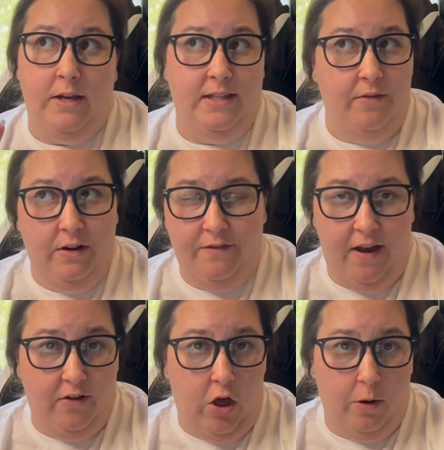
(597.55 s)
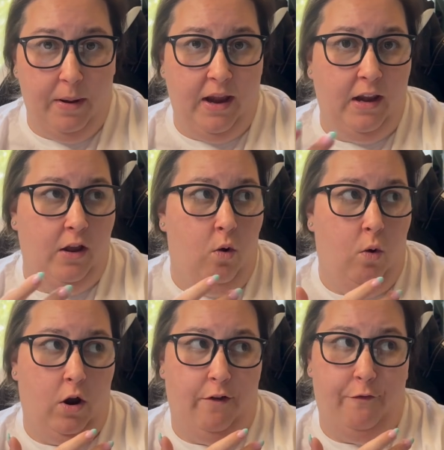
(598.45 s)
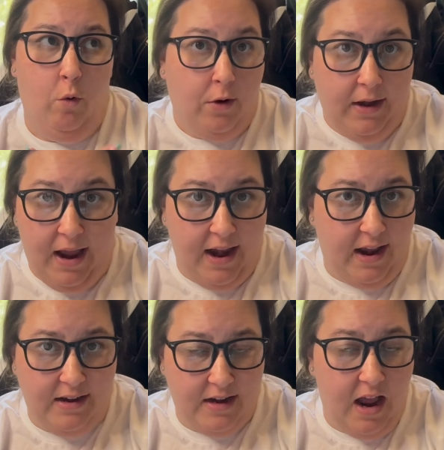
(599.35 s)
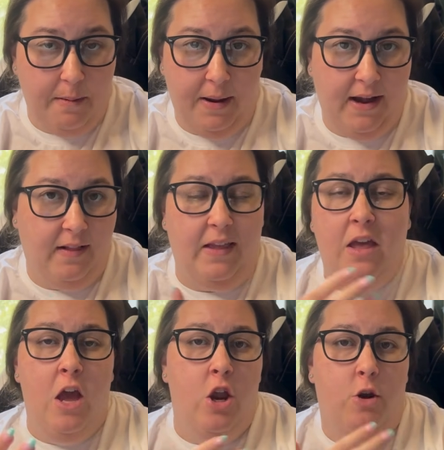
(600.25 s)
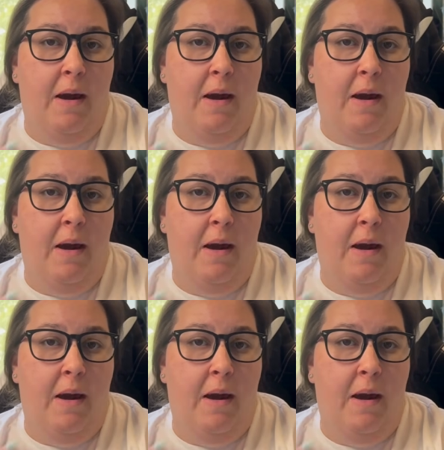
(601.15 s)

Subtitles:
a $75 painting or a $49.99 painting, like no